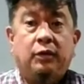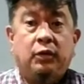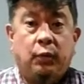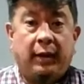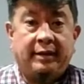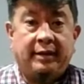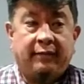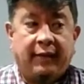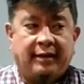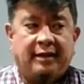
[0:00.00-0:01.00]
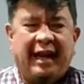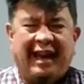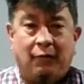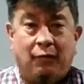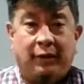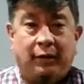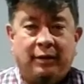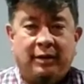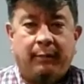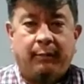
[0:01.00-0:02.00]
twice as fast at
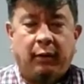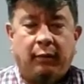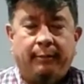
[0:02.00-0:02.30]
regular tempo.